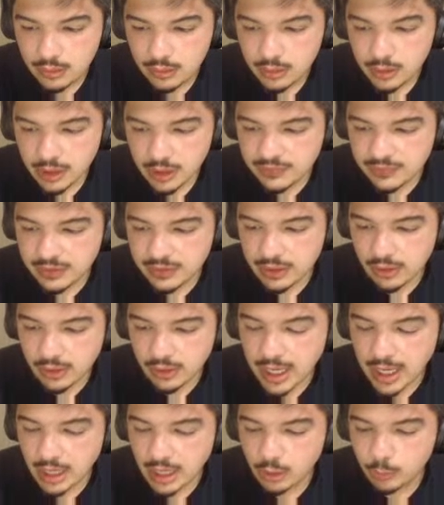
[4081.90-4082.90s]
His
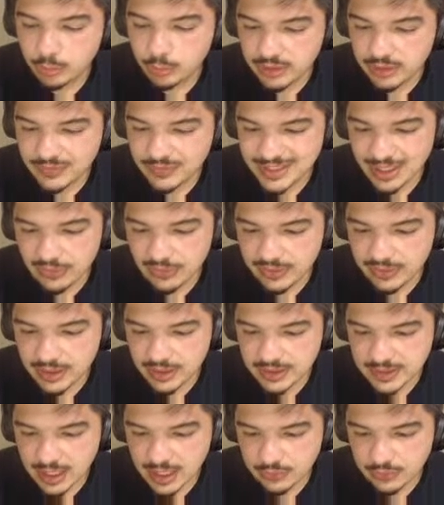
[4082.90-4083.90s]
ERA, I don't believe, tells the
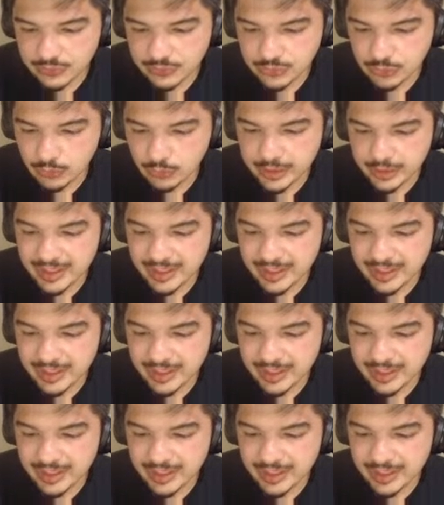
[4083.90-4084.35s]
entire story.